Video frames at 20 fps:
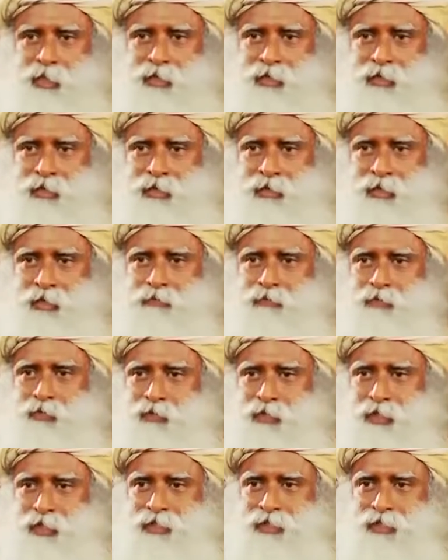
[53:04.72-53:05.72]
be a
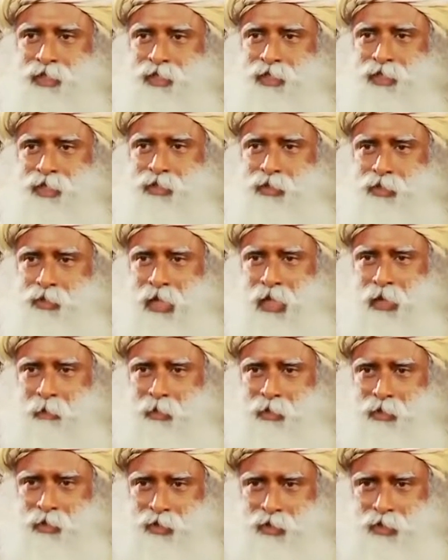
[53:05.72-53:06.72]
few things that needs to
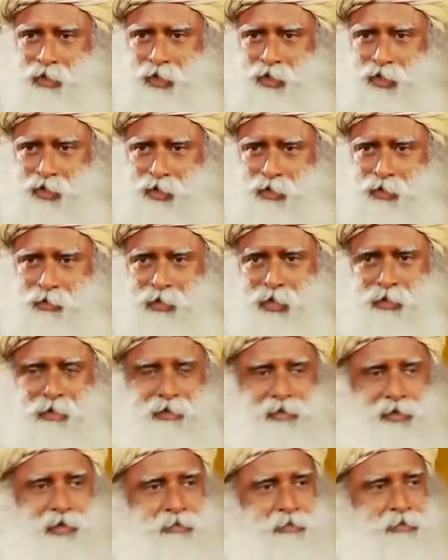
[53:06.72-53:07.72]
happen in the nation
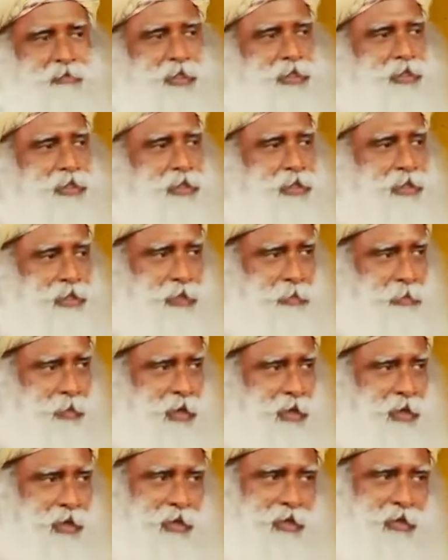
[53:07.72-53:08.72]
rather than pitching this
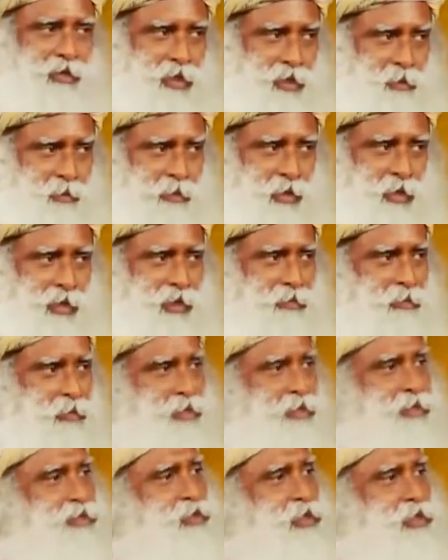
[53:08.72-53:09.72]
party or that party,
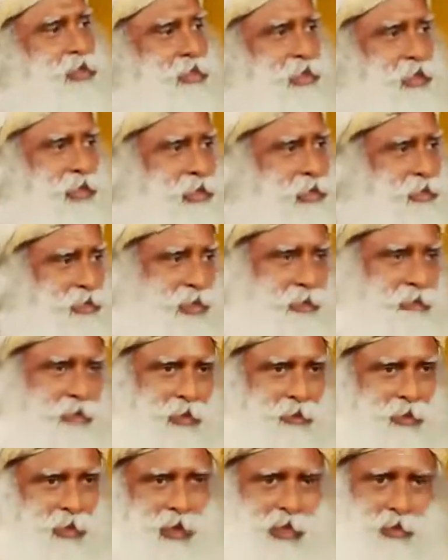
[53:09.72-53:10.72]
because once again the same
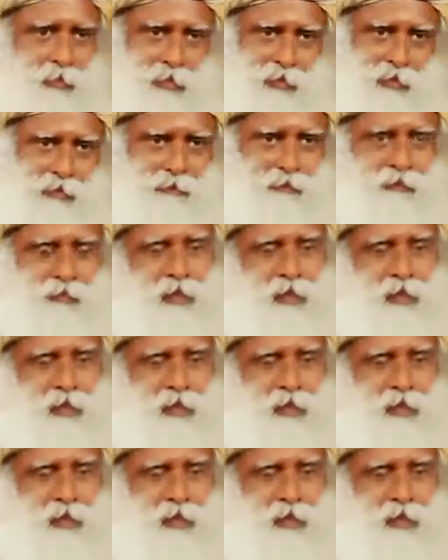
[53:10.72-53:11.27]
thing will happen.